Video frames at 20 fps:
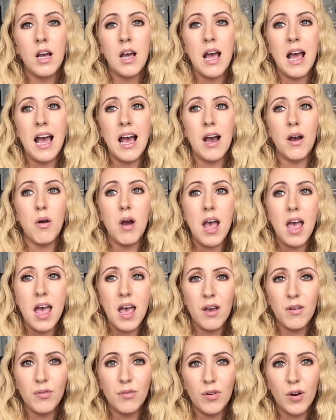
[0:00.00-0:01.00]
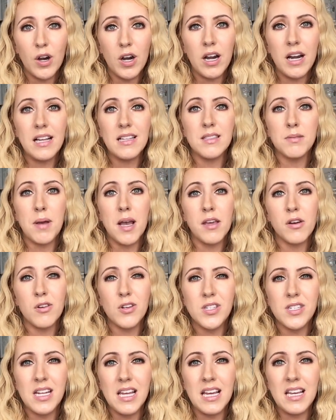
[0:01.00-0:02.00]
However, it's my
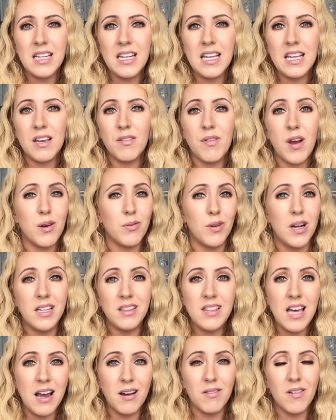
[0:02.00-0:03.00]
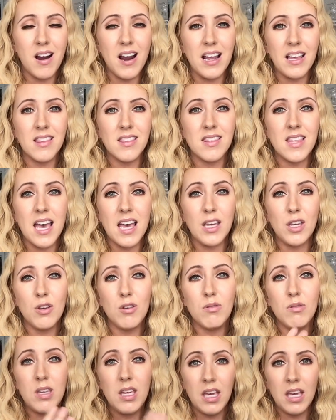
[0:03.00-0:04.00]
understanding, if I read that right, that
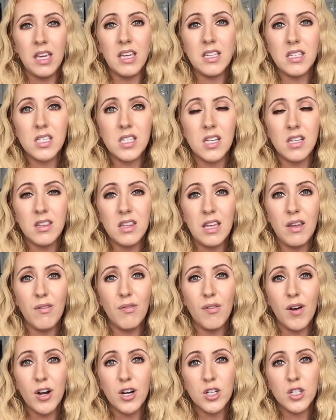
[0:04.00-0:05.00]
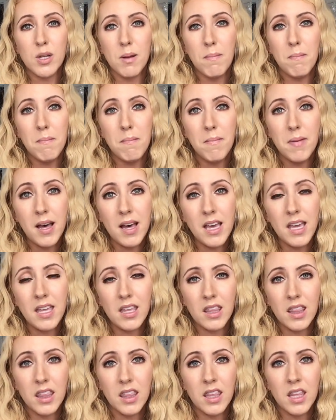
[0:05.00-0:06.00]
you get the first month
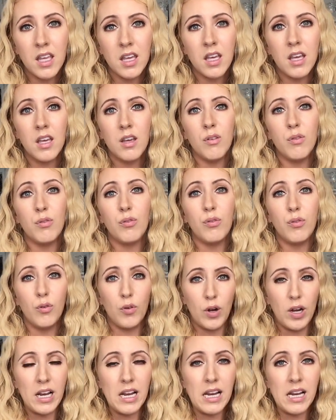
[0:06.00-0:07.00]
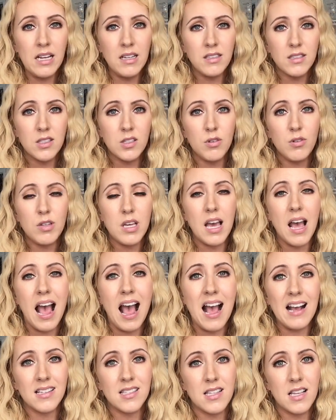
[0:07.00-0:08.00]
free. So you get
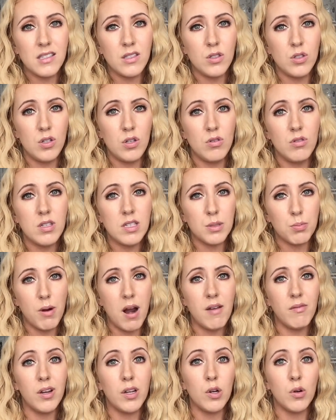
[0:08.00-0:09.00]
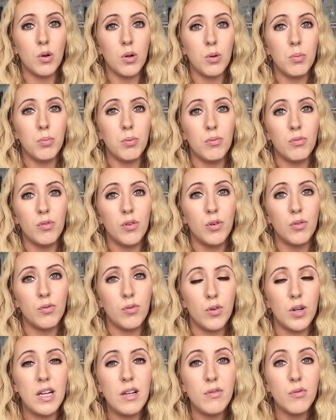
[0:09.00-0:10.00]
access to this private group for
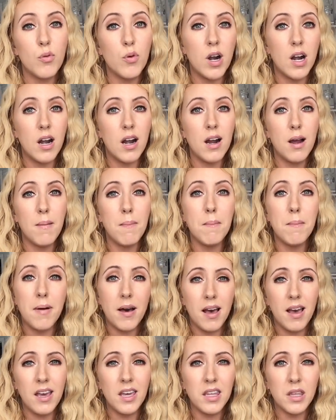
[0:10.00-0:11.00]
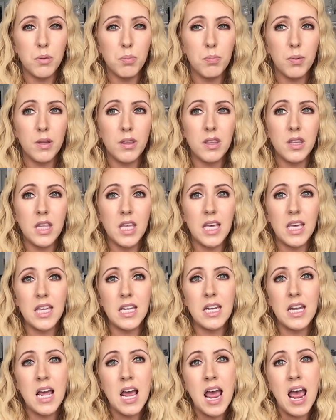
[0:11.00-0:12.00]
free for a month, but
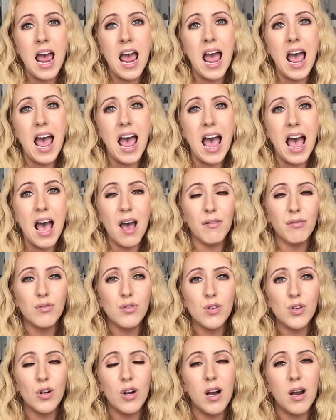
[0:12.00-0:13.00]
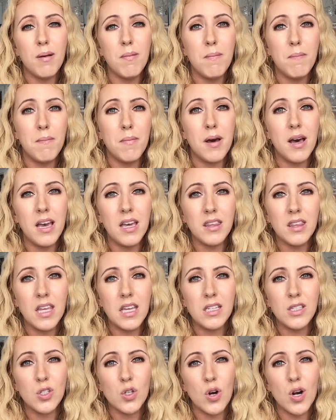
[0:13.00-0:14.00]
then after a month,
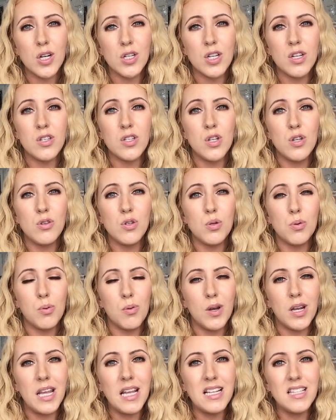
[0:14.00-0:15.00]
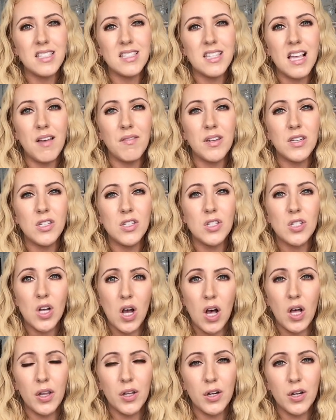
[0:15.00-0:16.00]
it charges you
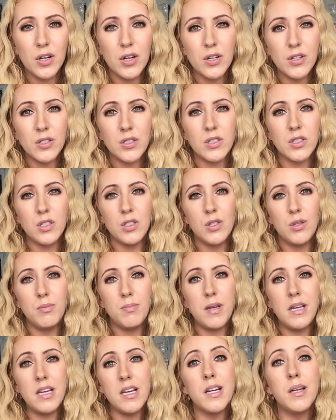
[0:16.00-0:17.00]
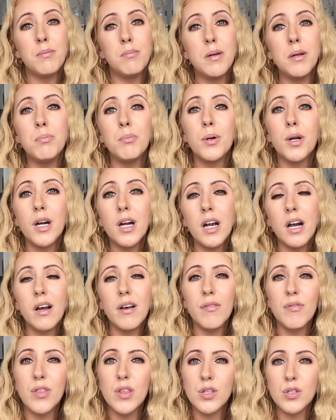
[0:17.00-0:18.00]
$27 to be a member
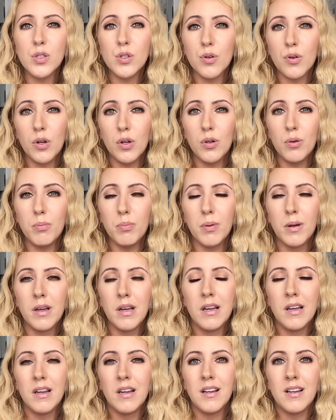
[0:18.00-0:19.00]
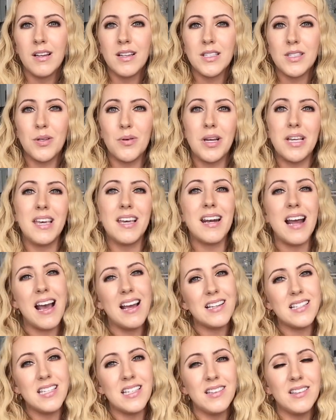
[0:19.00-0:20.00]
of this group. So again,
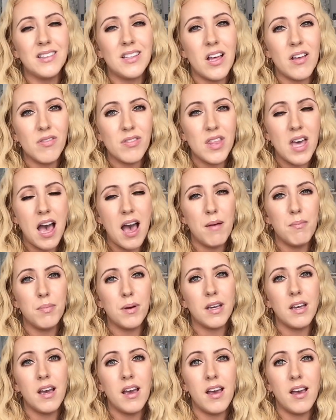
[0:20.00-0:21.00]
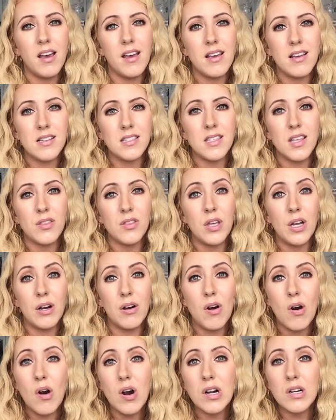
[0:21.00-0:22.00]
I didn't love that because there
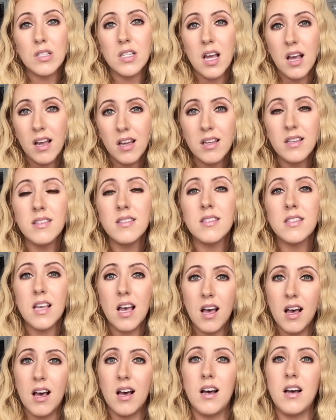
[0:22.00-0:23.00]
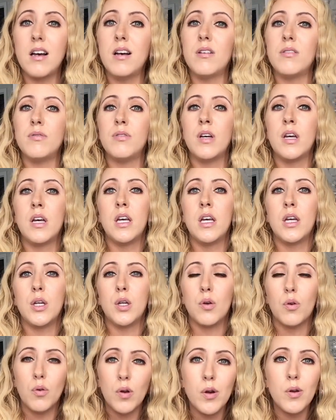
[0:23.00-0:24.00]
are tons of
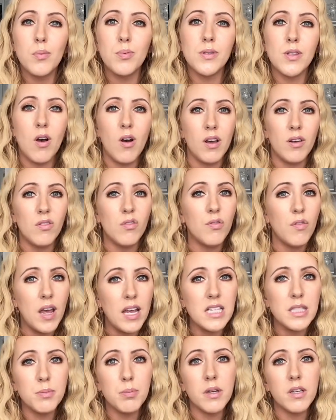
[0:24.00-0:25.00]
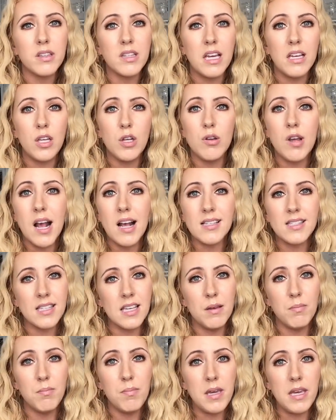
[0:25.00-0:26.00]
groups on Facebook that you guys
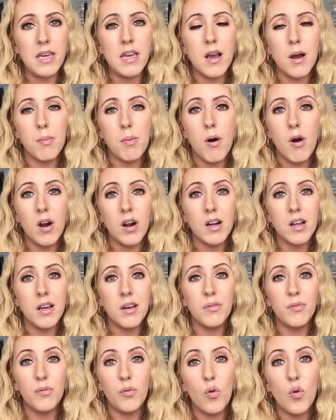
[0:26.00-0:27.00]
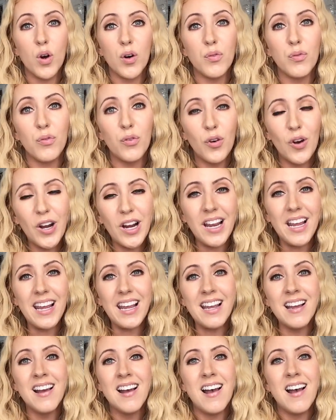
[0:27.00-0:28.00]
can be a part of for
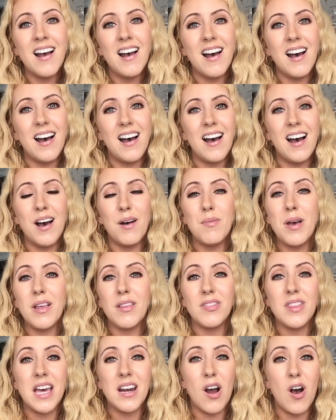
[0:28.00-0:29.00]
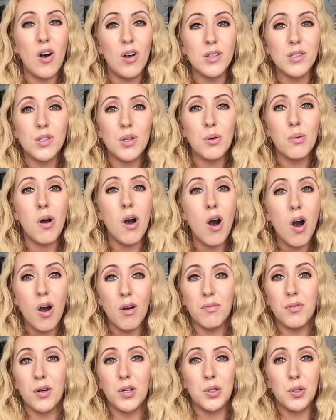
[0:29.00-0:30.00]
free. that also
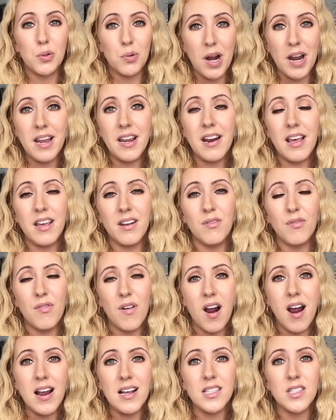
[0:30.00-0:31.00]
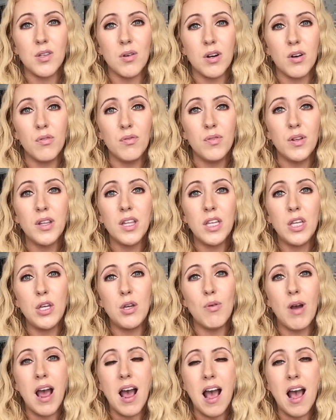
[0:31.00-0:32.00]
offer great advice. So I don't feel like
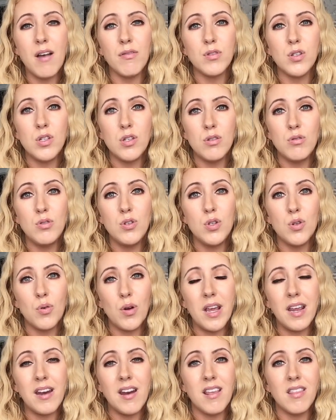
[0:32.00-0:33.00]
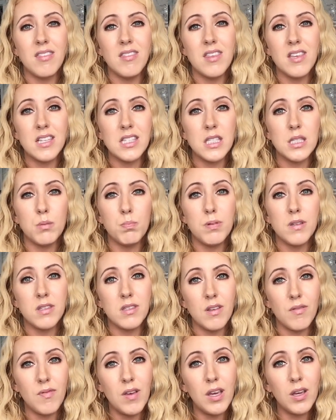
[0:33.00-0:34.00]
you have to join this
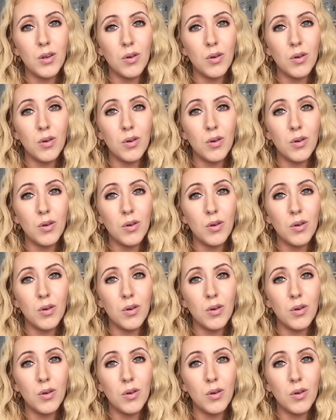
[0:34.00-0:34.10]
specific